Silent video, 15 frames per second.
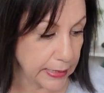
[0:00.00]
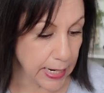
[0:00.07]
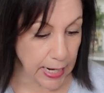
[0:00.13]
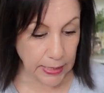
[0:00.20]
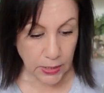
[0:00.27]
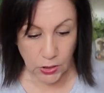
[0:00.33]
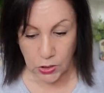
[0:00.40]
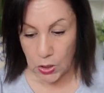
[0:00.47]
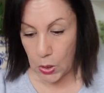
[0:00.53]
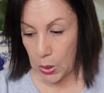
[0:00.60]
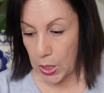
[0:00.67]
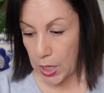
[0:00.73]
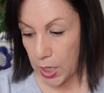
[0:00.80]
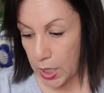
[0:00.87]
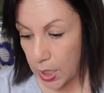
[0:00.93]

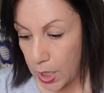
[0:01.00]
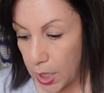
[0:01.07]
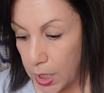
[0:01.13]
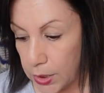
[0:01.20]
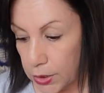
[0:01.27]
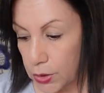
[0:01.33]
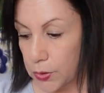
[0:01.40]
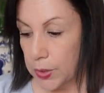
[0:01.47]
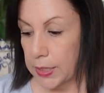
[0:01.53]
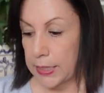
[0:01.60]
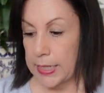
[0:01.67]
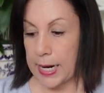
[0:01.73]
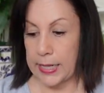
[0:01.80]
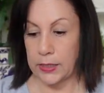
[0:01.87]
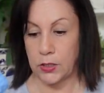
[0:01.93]
dinosaur, the
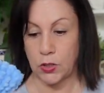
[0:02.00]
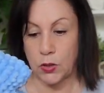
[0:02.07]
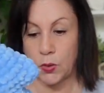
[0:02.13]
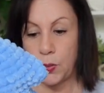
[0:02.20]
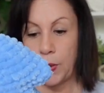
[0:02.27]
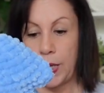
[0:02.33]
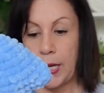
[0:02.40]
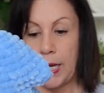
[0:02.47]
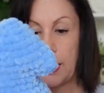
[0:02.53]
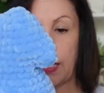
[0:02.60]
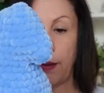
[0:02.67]
crooked-eyed squid.